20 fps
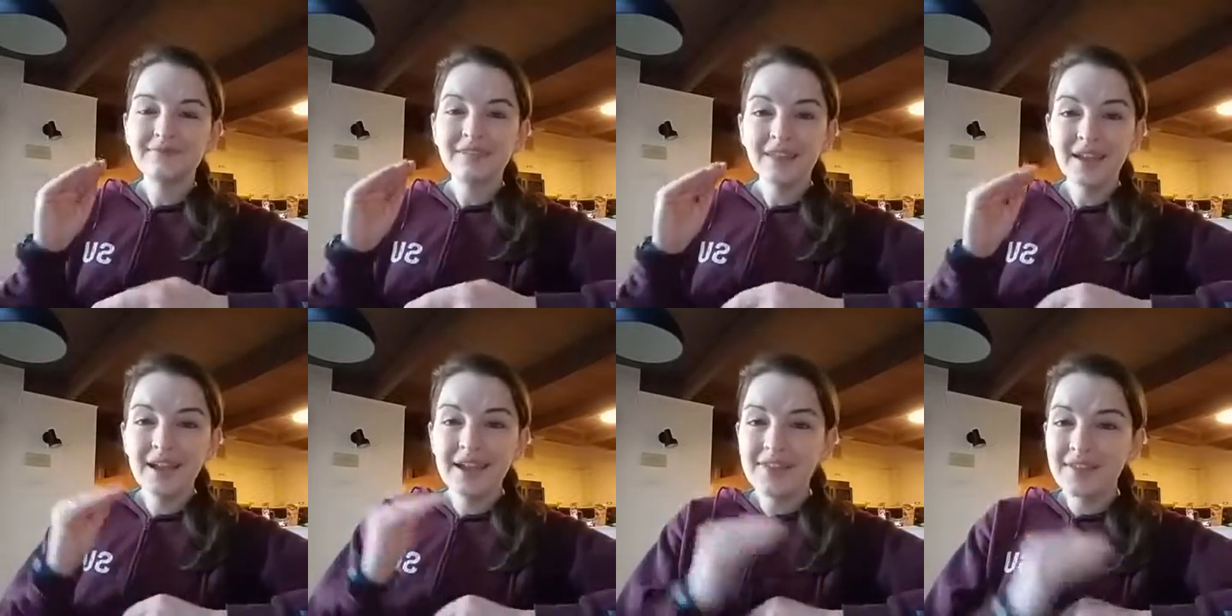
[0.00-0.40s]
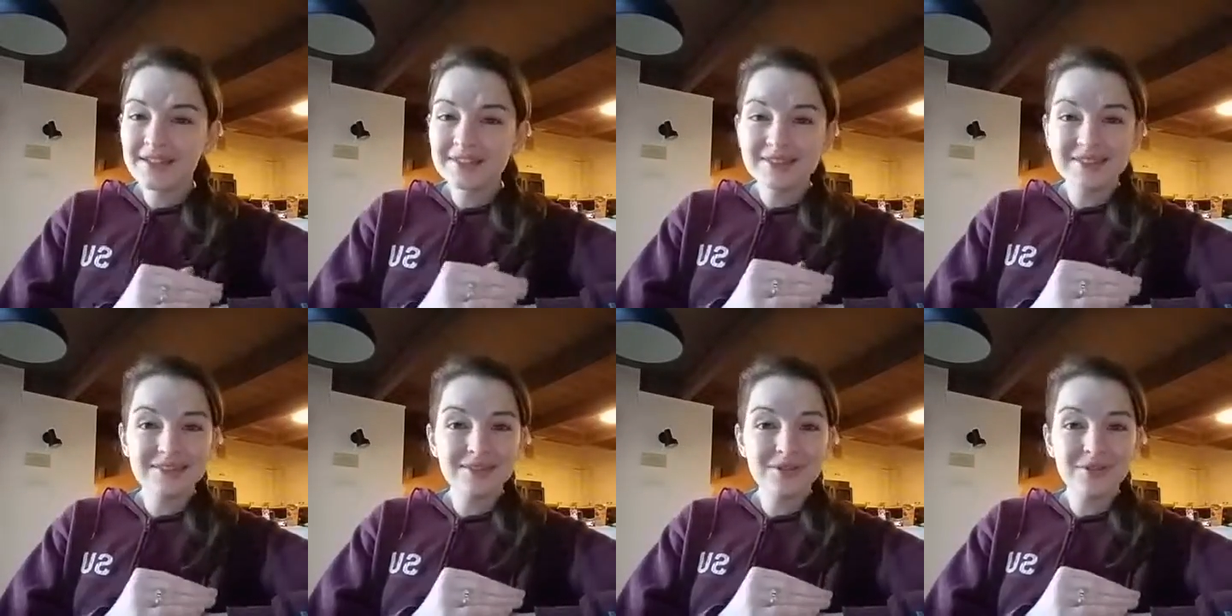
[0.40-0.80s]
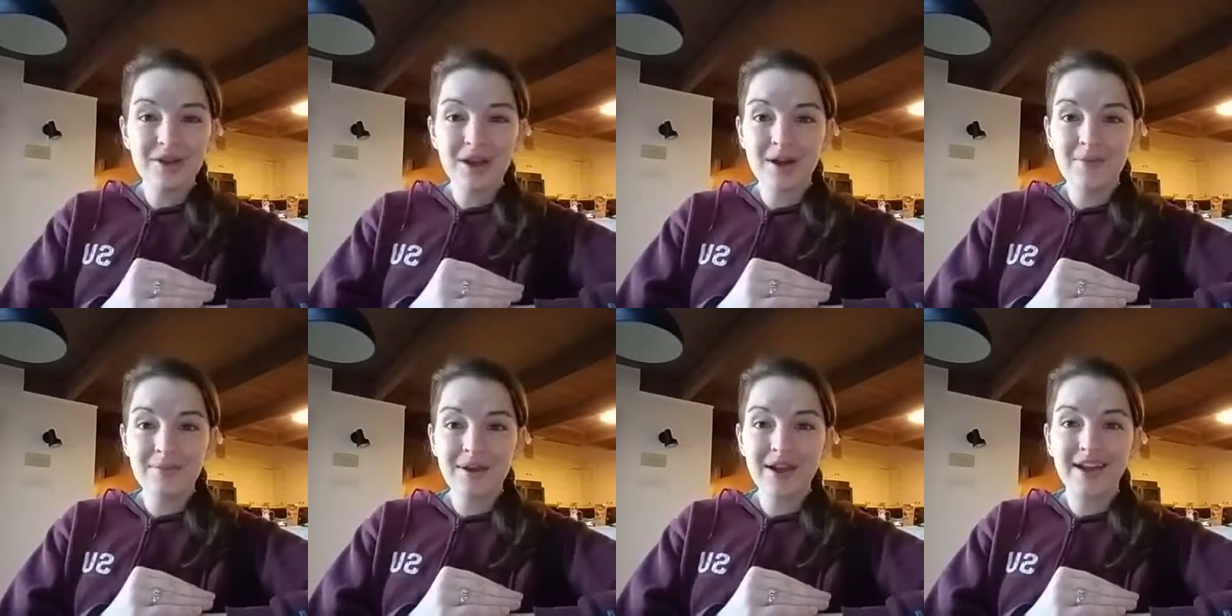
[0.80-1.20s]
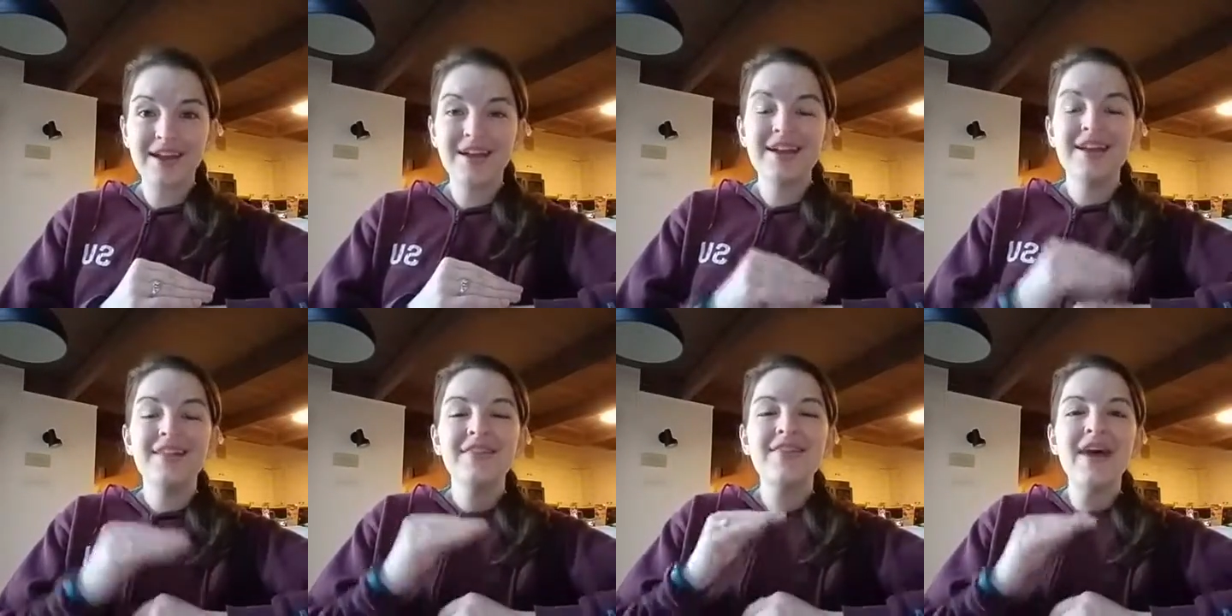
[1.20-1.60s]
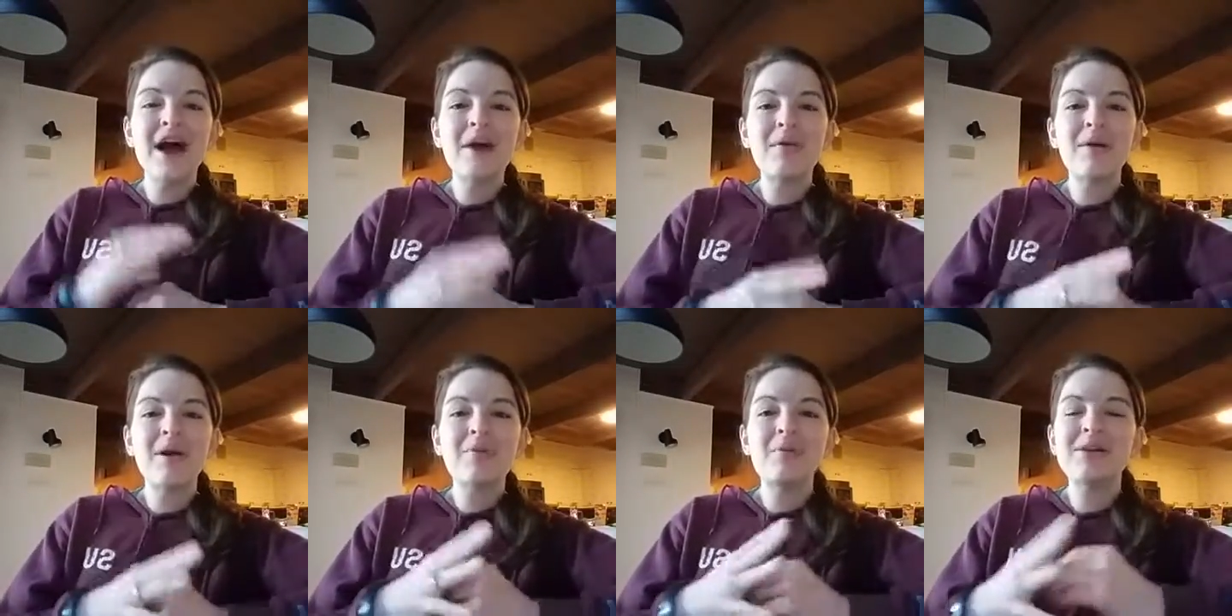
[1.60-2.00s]
And that's still coming.
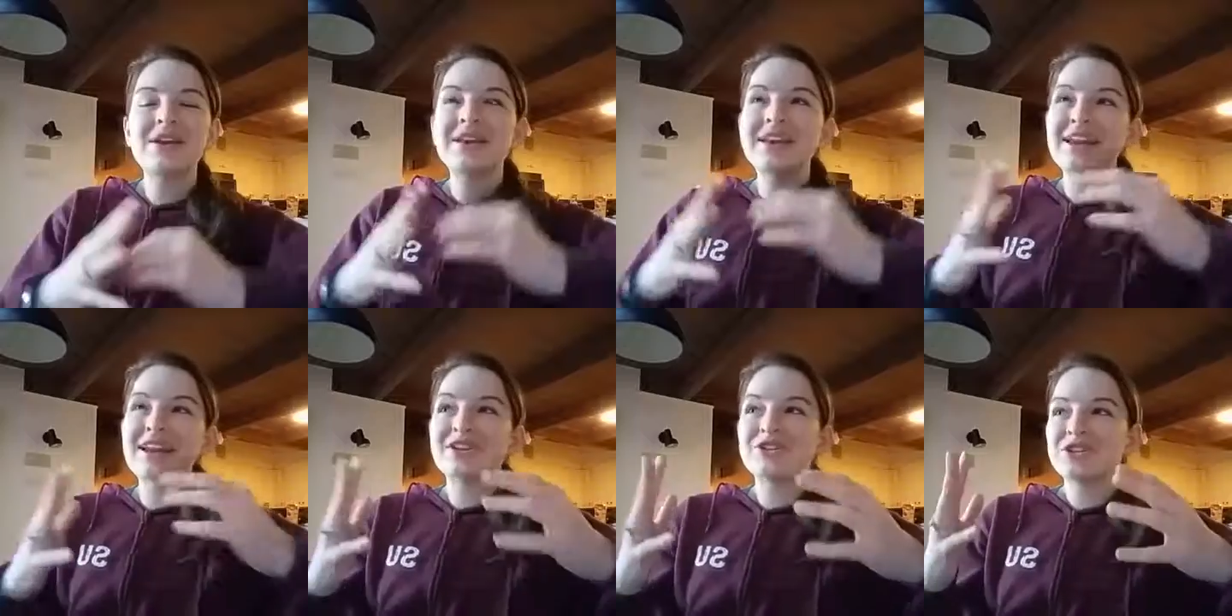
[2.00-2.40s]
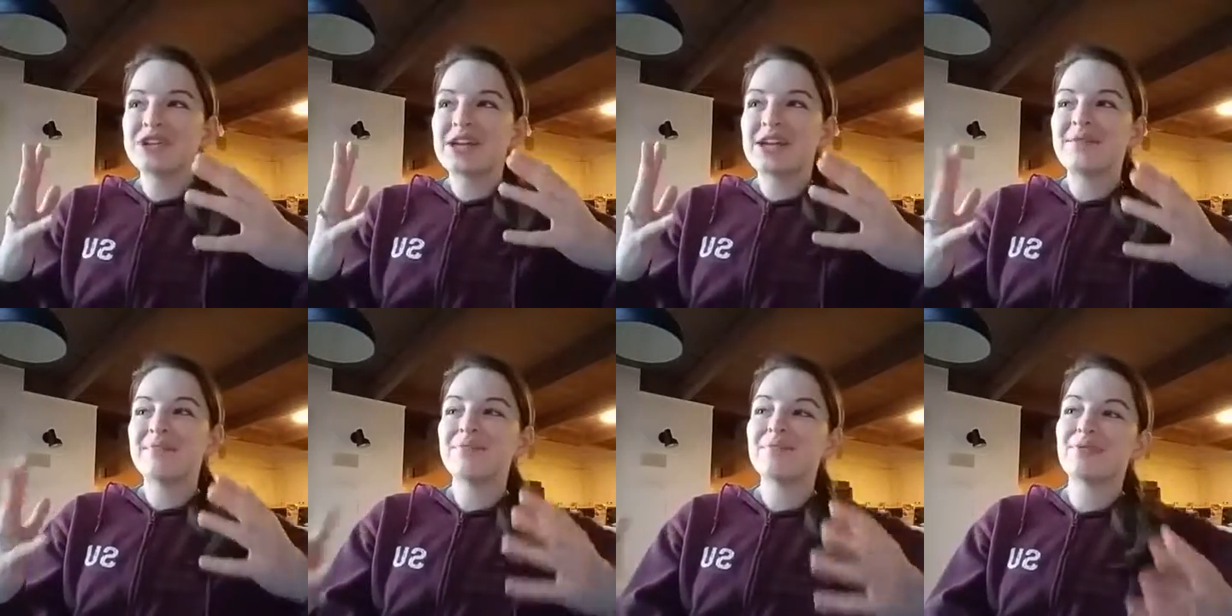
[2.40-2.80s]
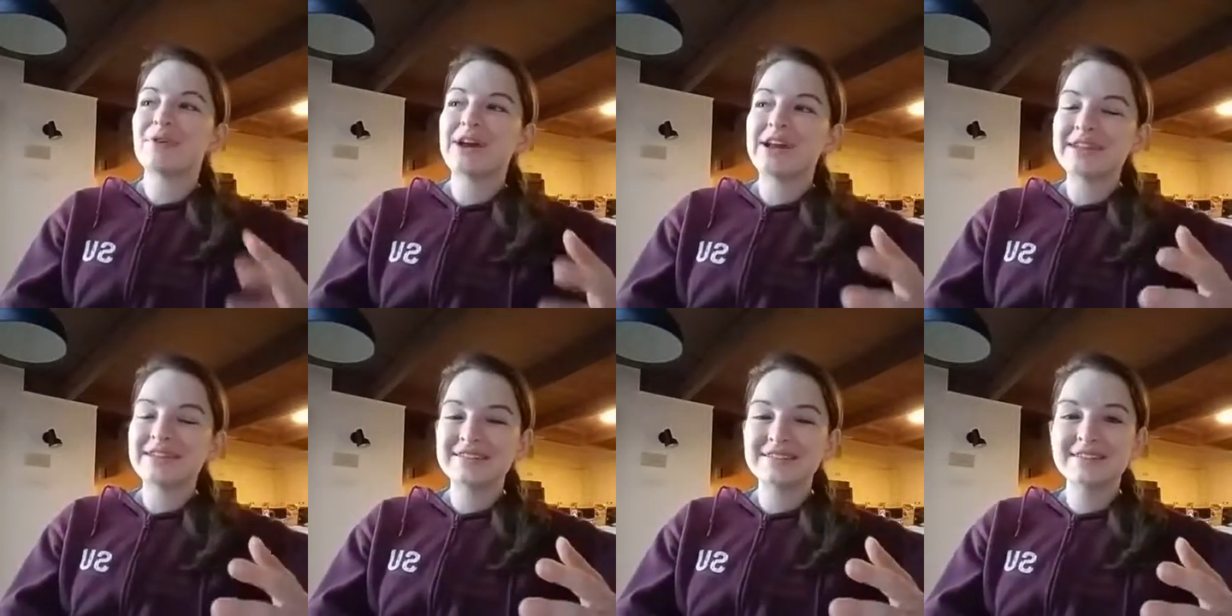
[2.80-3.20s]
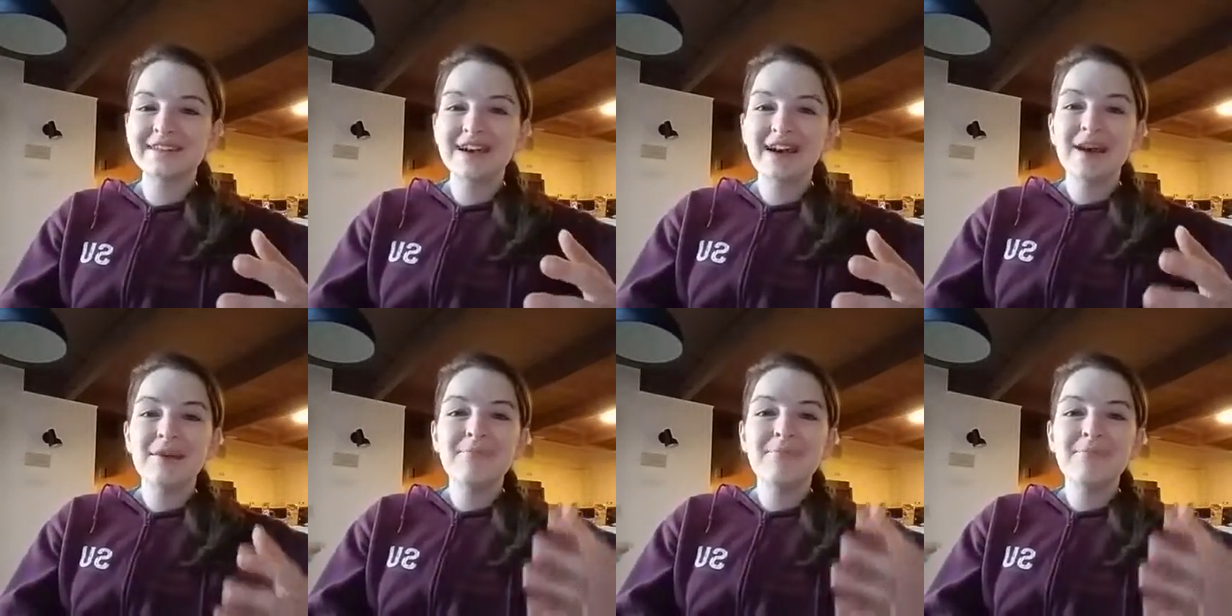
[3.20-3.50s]
That way we can actually embrace